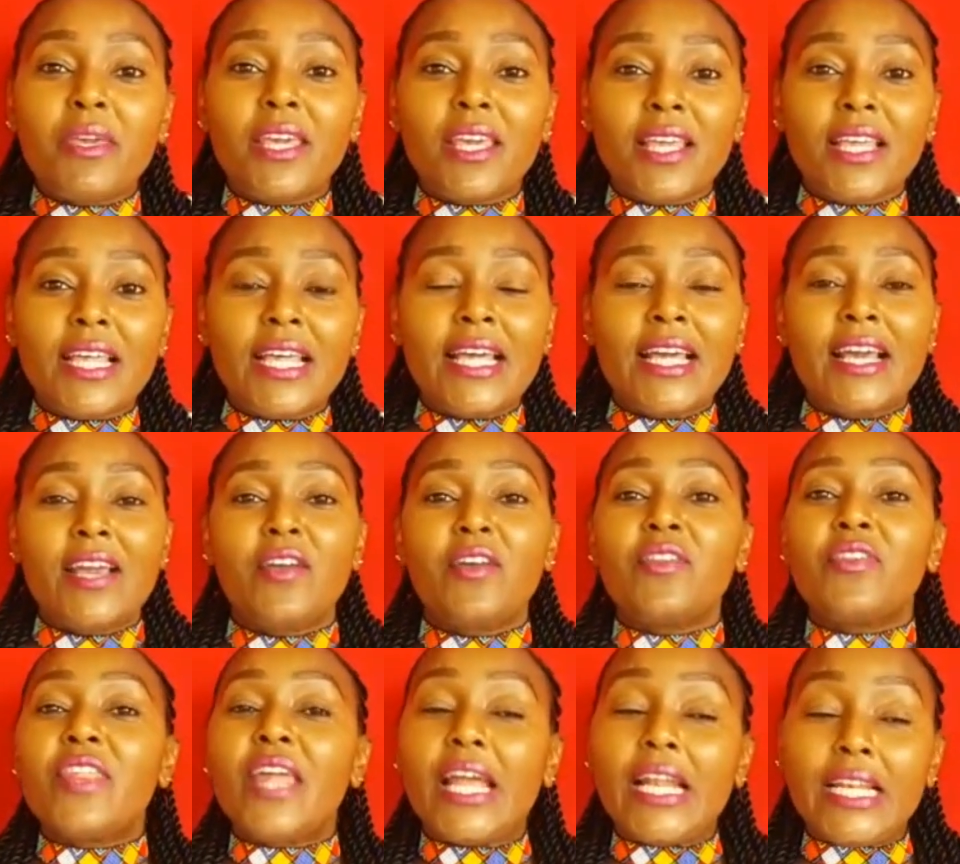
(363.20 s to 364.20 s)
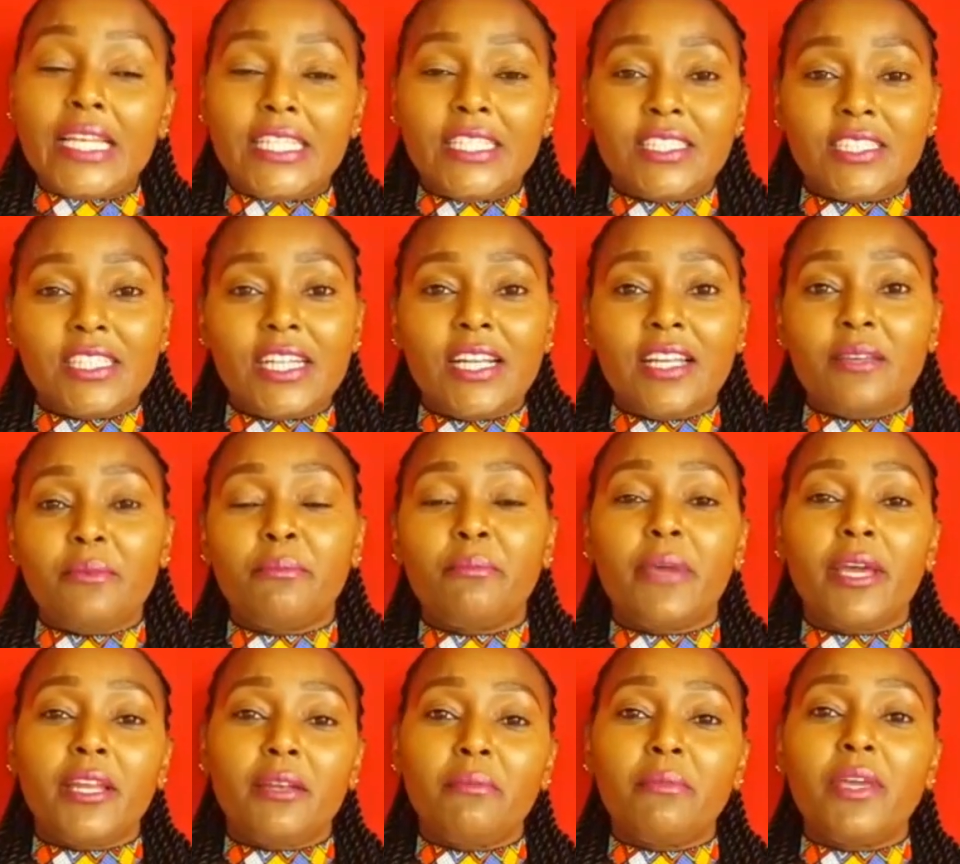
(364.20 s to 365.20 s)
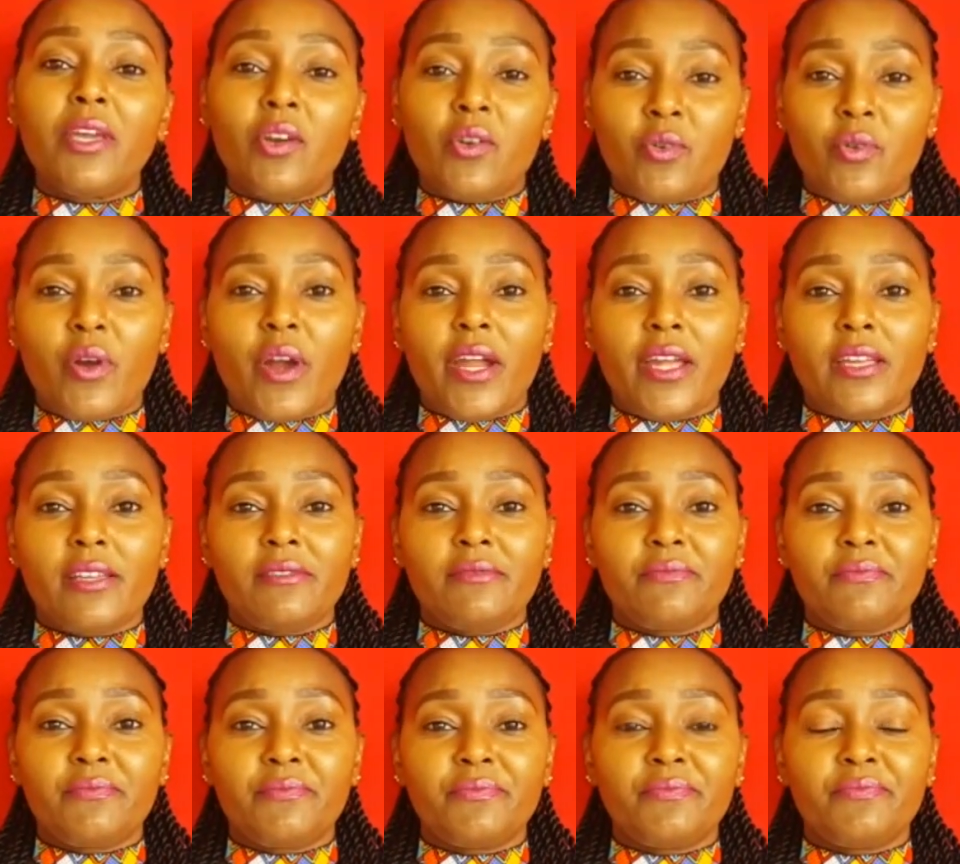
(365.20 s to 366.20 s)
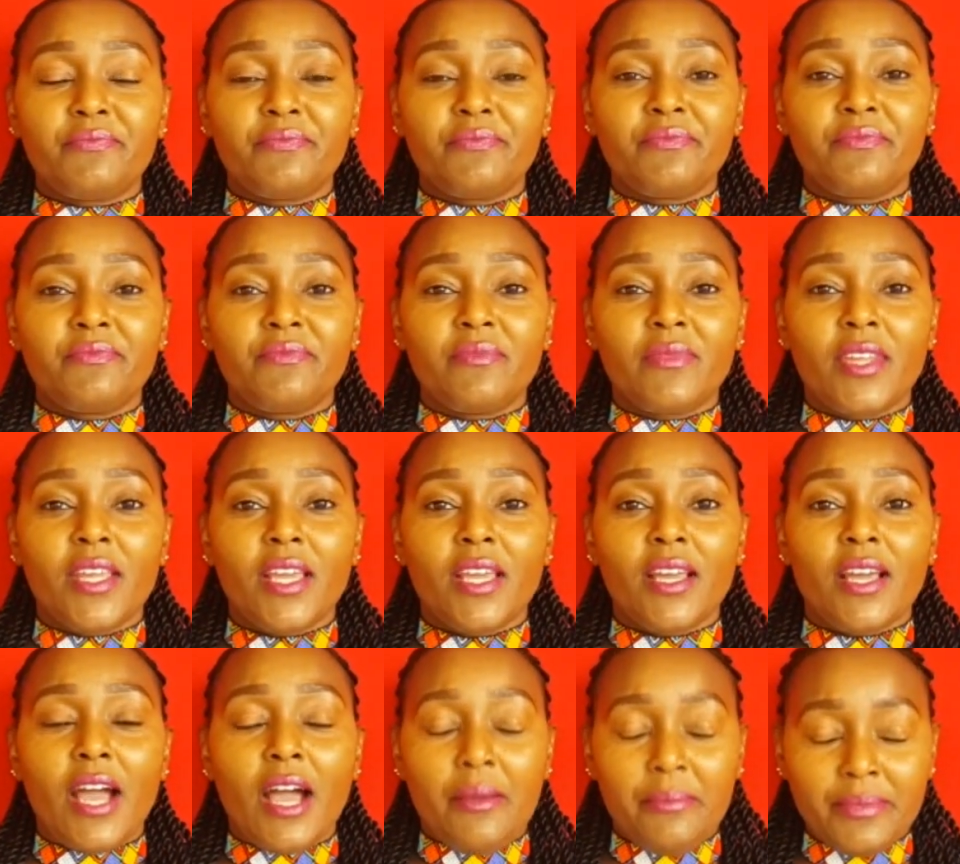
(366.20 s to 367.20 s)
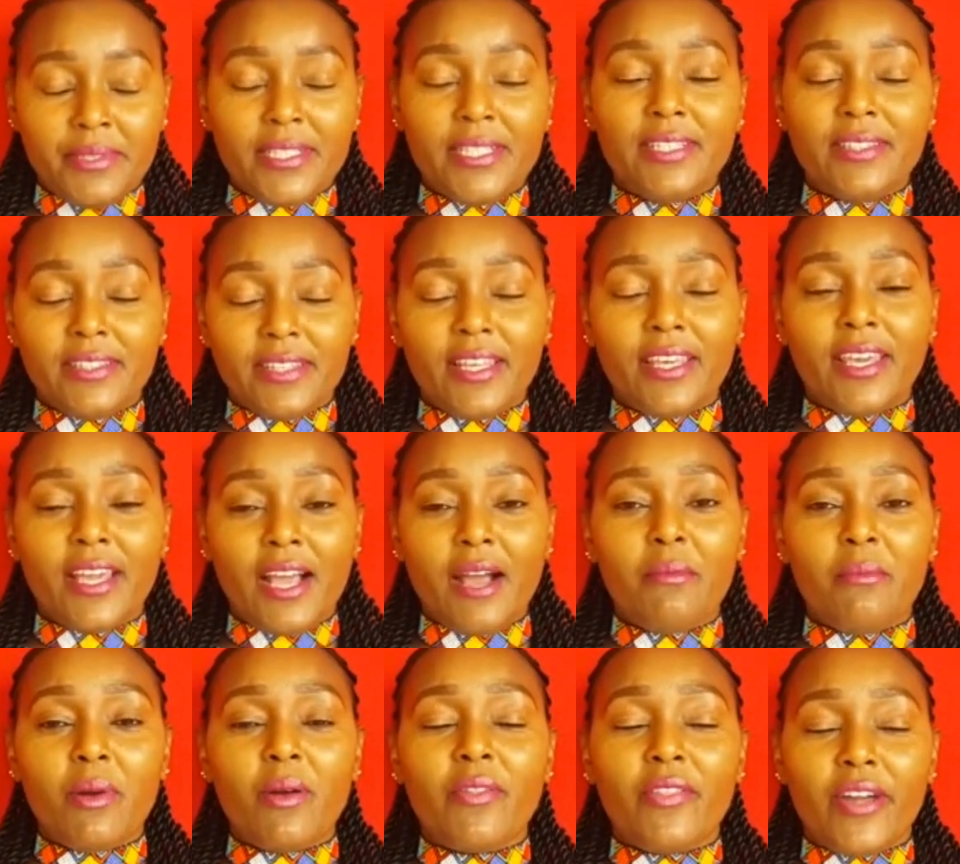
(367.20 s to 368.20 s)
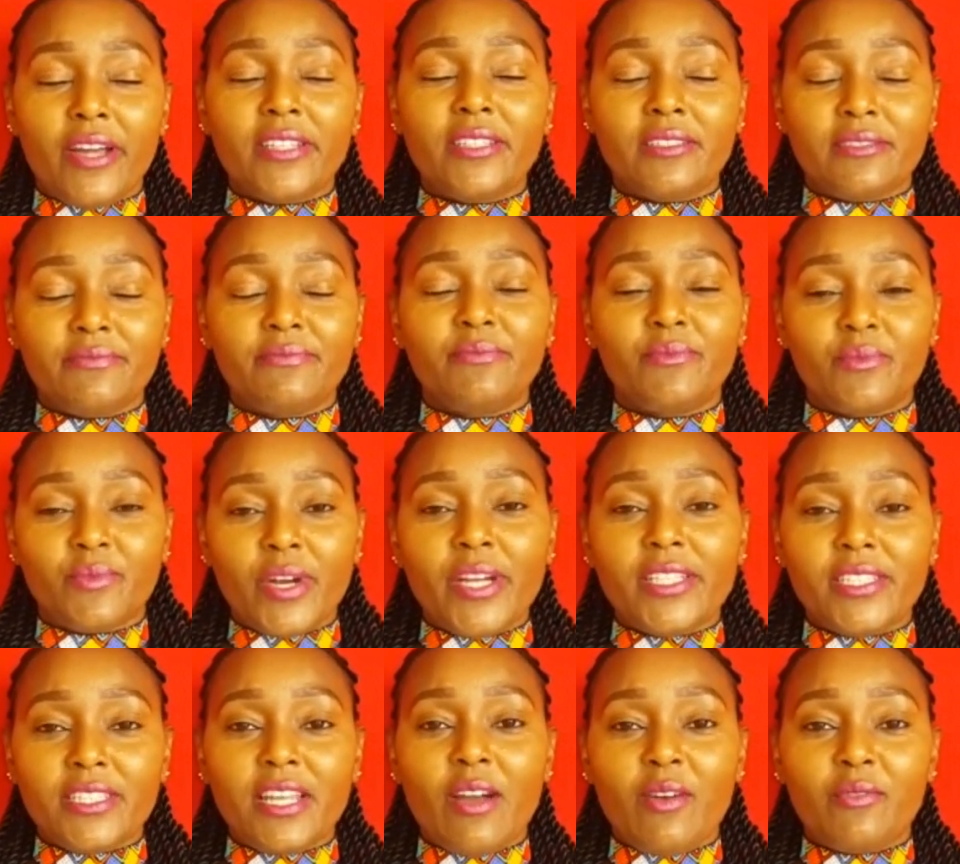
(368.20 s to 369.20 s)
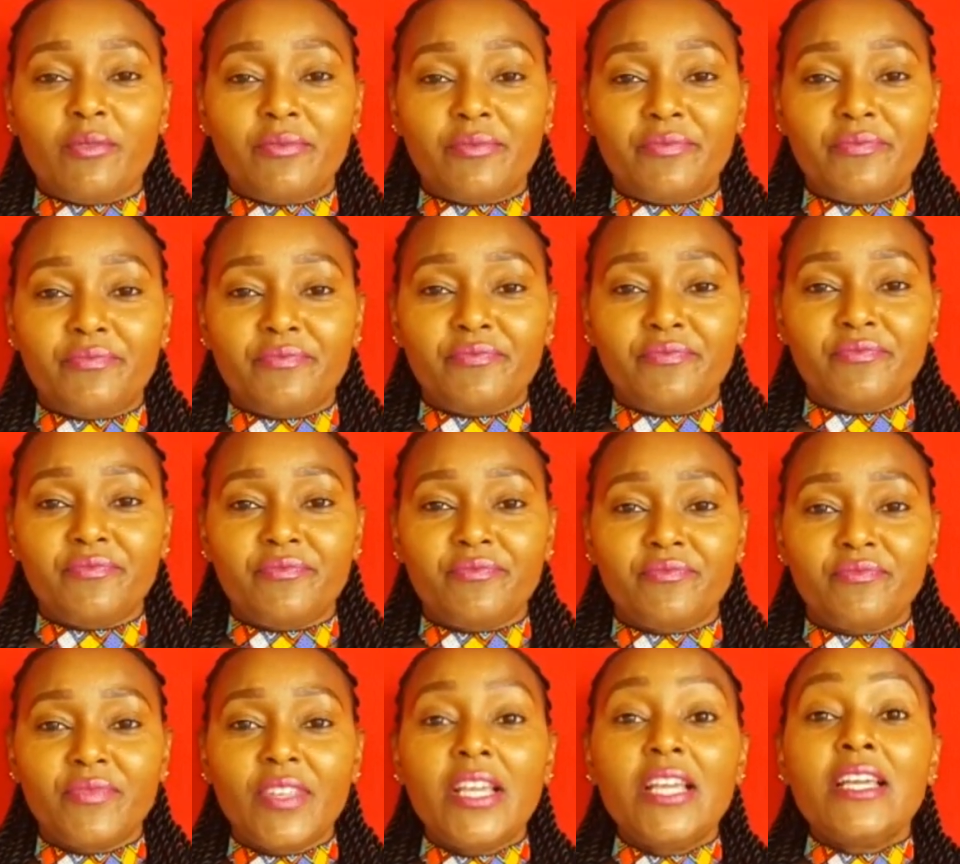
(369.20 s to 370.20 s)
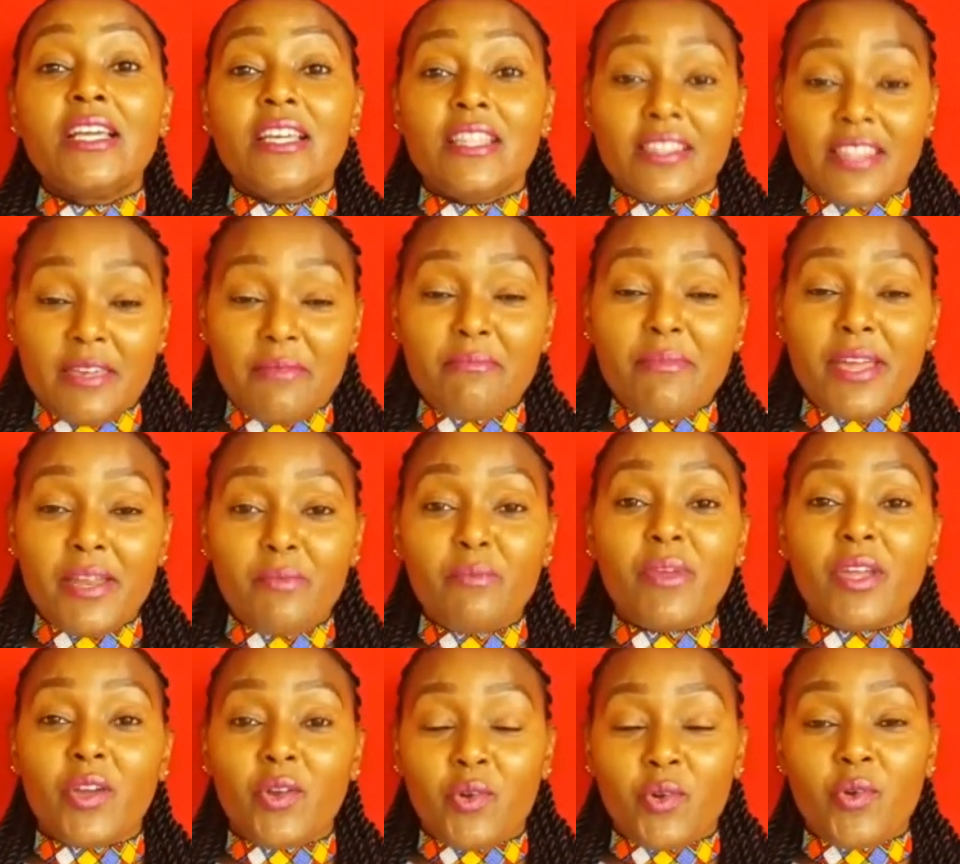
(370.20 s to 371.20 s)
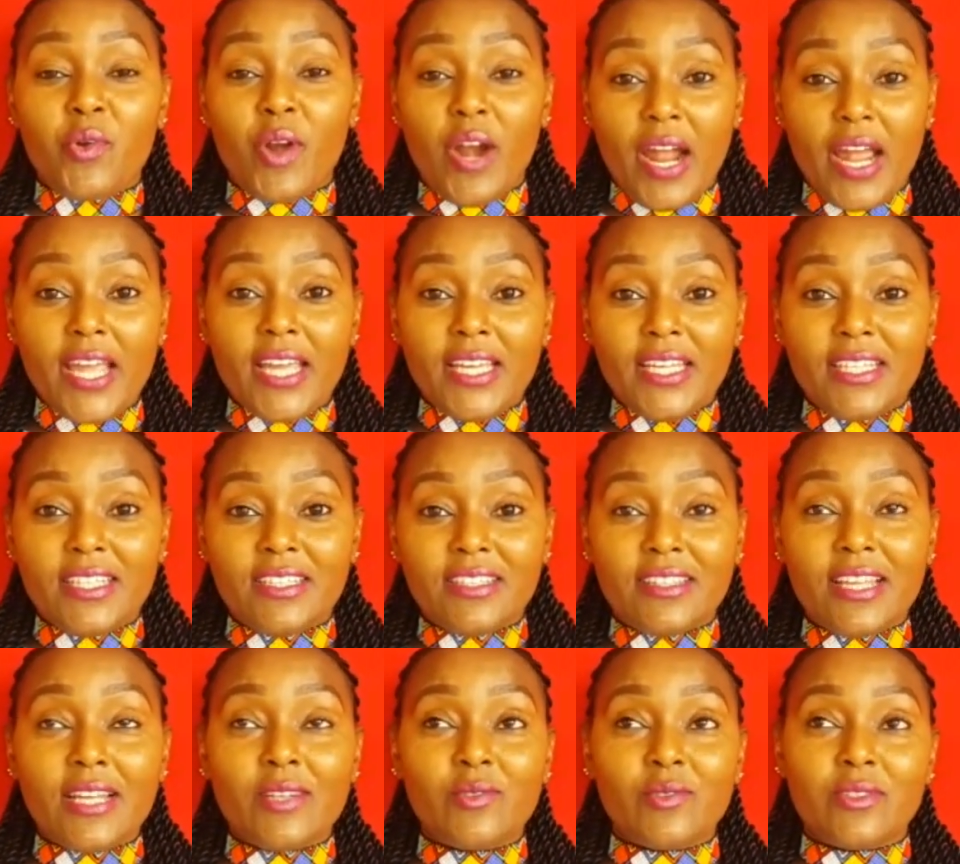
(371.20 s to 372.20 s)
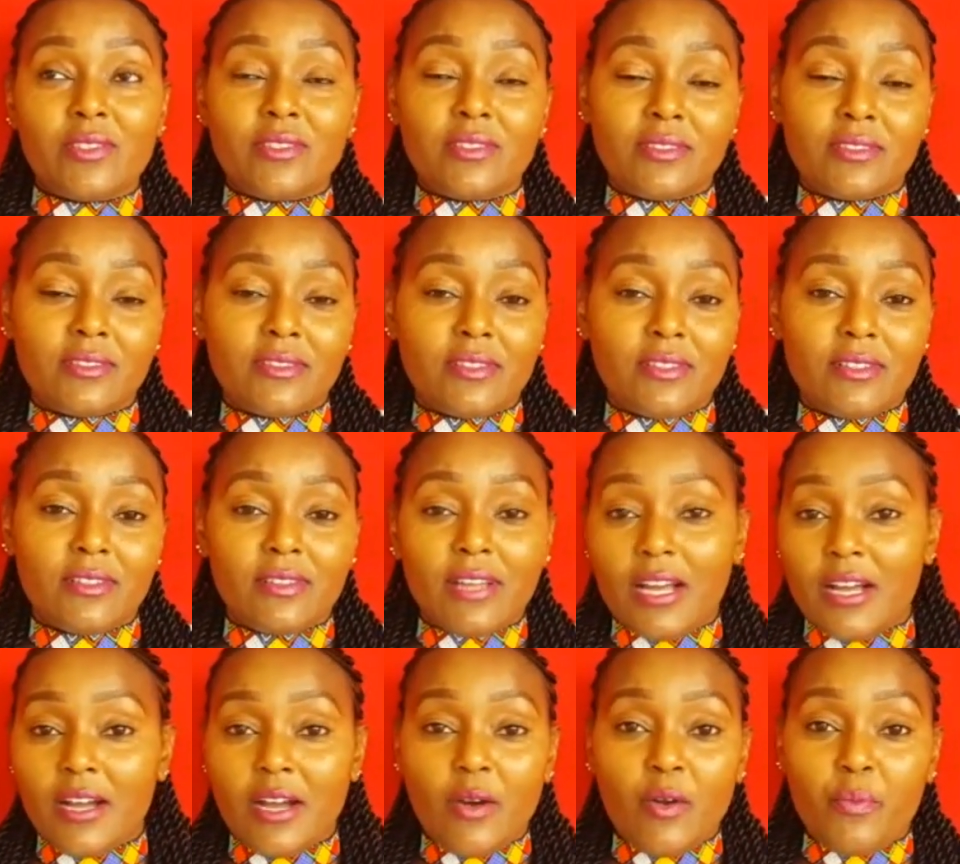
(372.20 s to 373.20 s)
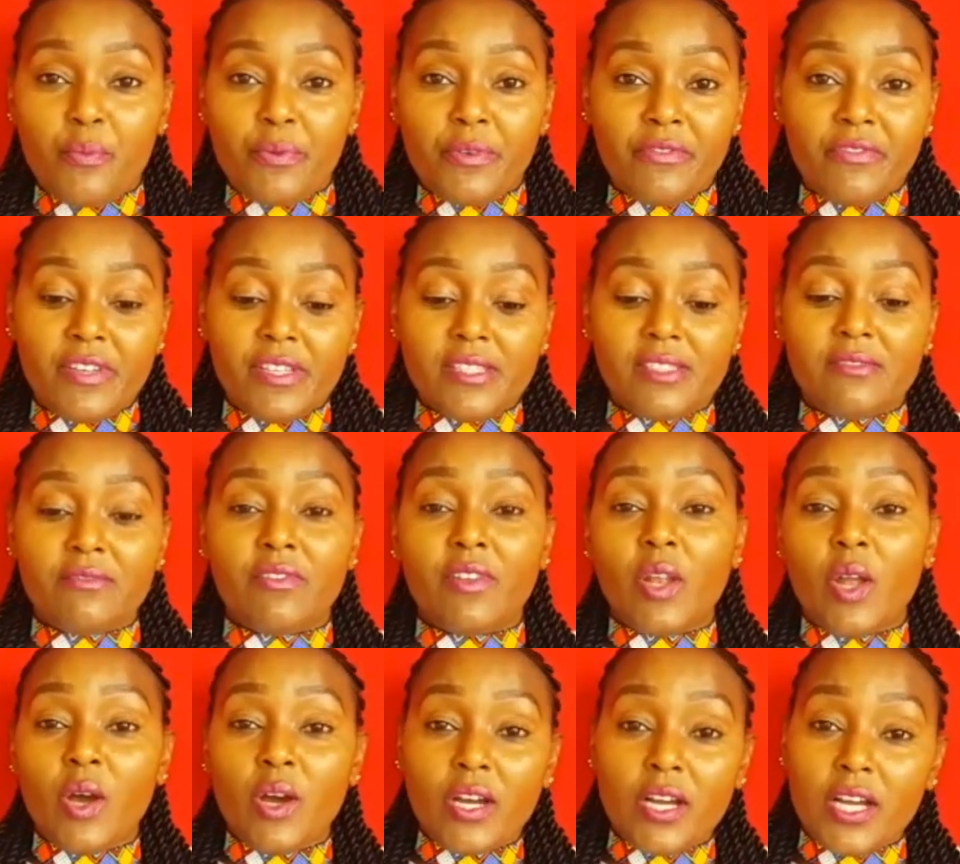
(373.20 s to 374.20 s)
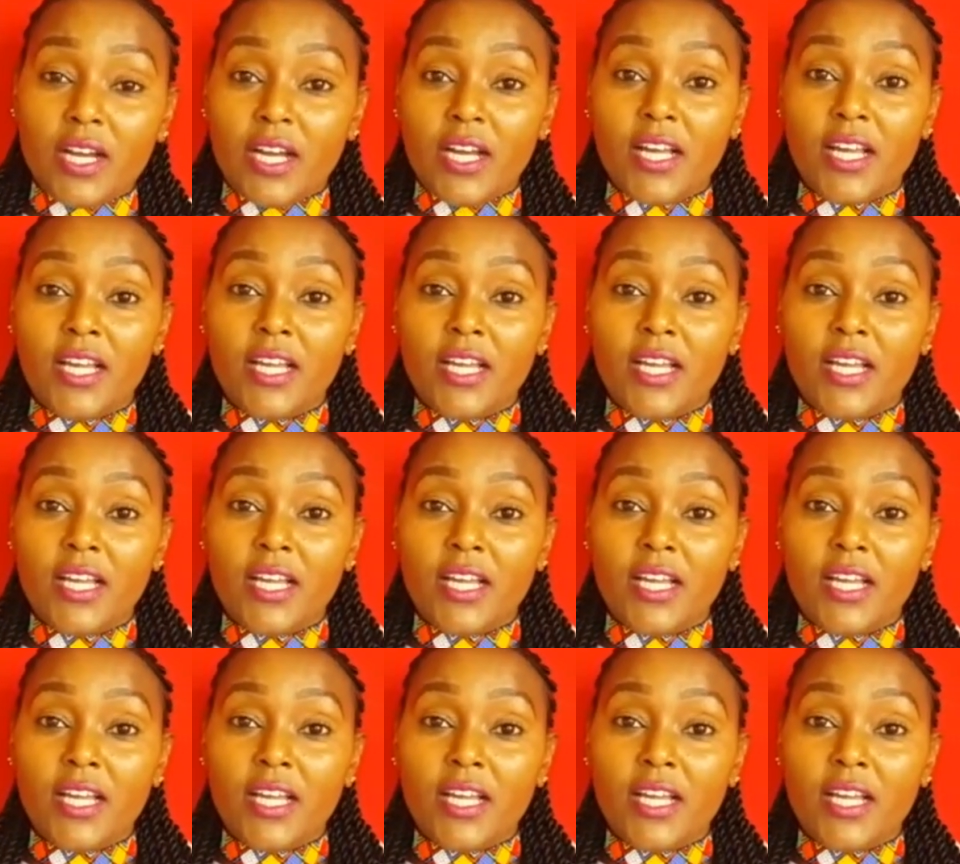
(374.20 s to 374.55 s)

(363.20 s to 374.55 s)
me they literally made me cry I'm still thinking about that right now. They made me cry. That was uh, our previous vlog.